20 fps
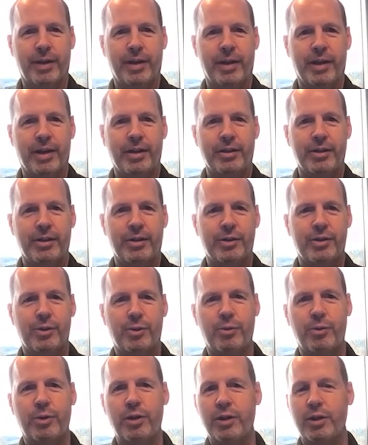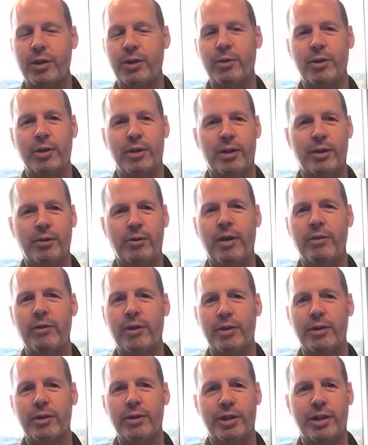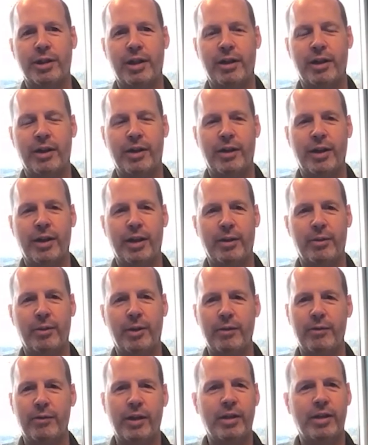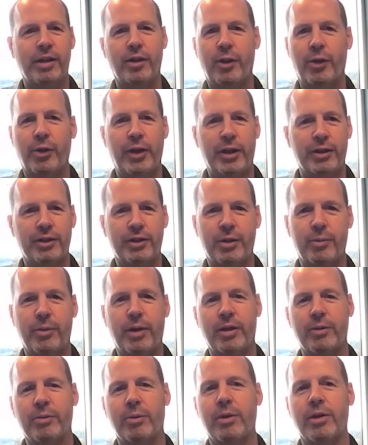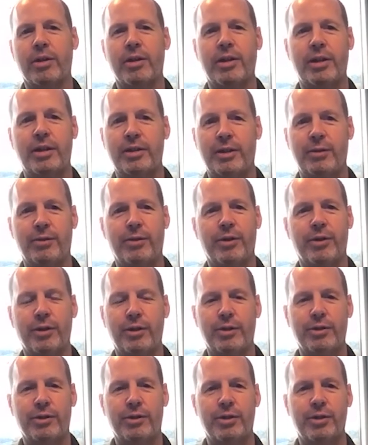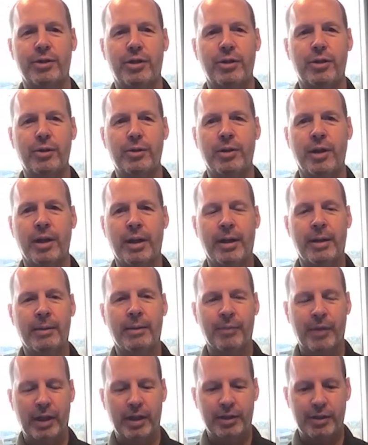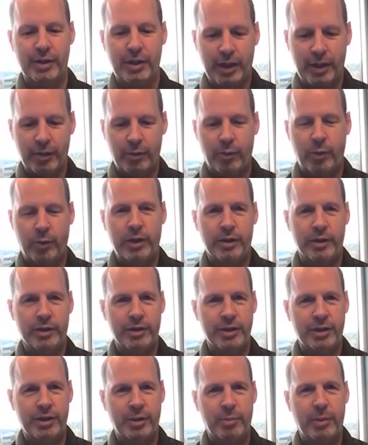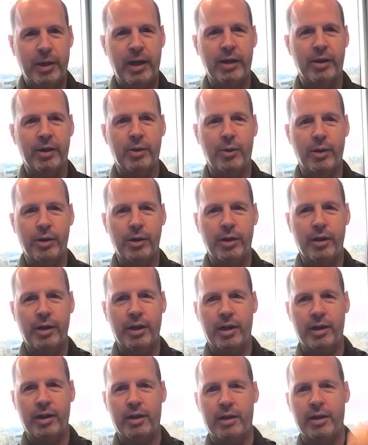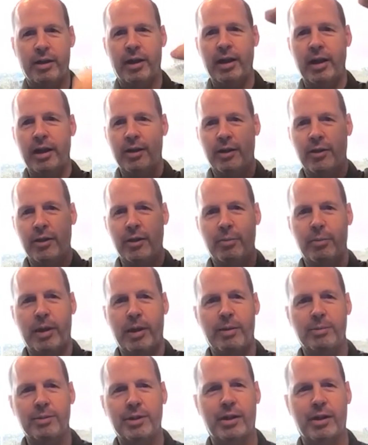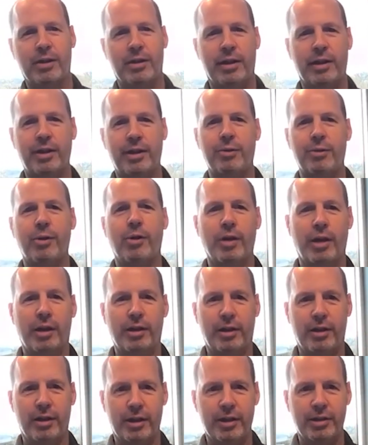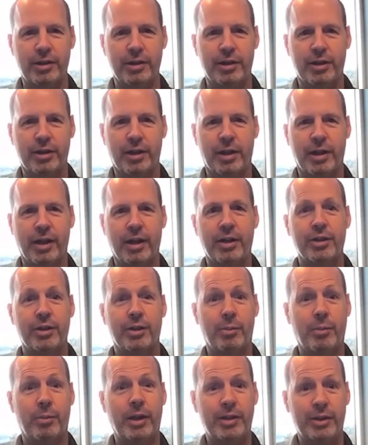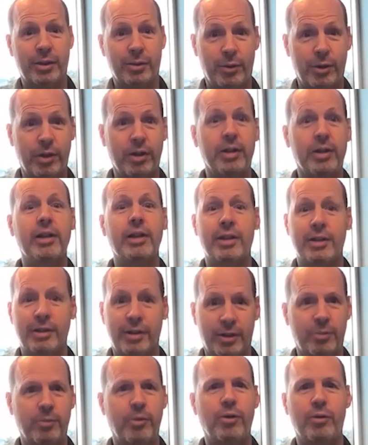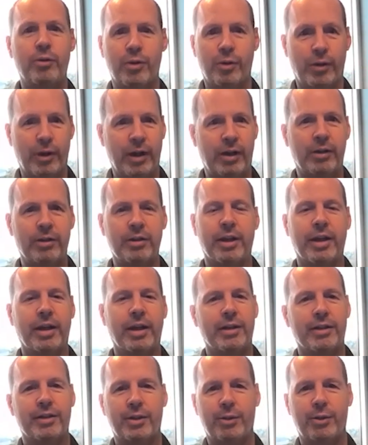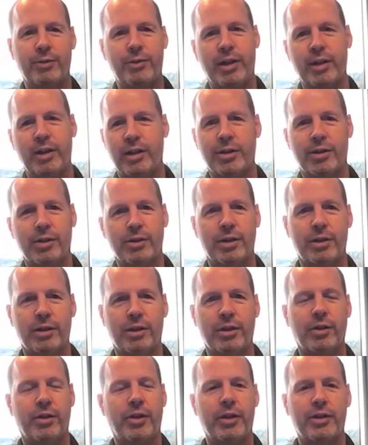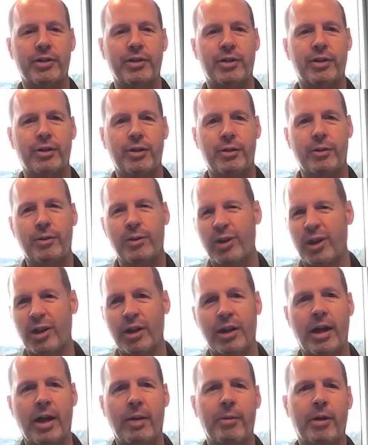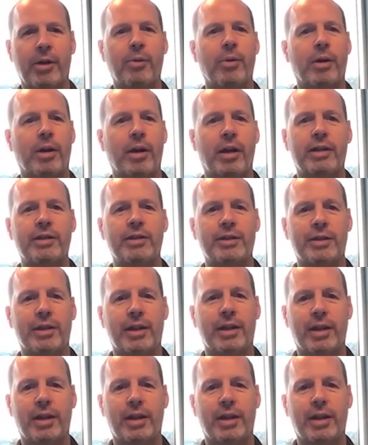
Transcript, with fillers: Mm. So it's a really, really revolutionary thing. We have done other things to make it really easy for the user too. It's got wheels in the back corner and a handle that pops out like your roll on luggage. So it makes it really easy to move around. So we've done all sorts of little things too, ergonomic wise,